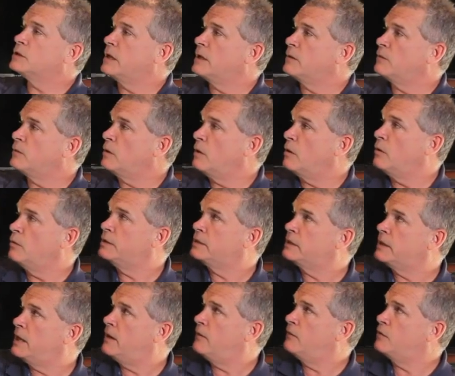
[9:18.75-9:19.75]
like we
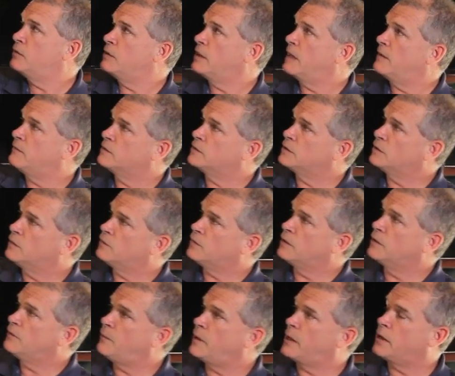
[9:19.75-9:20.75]
always have, you're going to have the
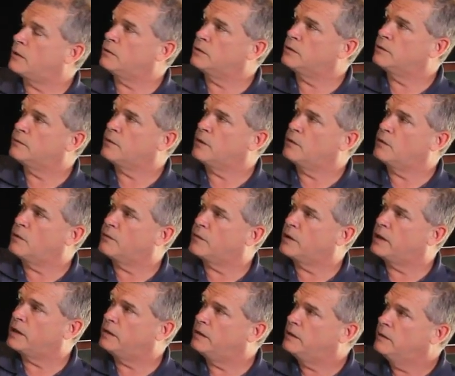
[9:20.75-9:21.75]
Silverleaf panel in the front
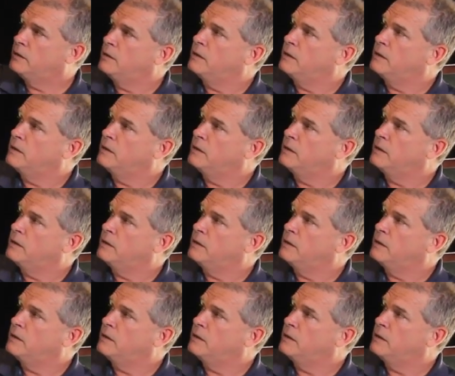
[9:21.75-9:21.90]
overhead.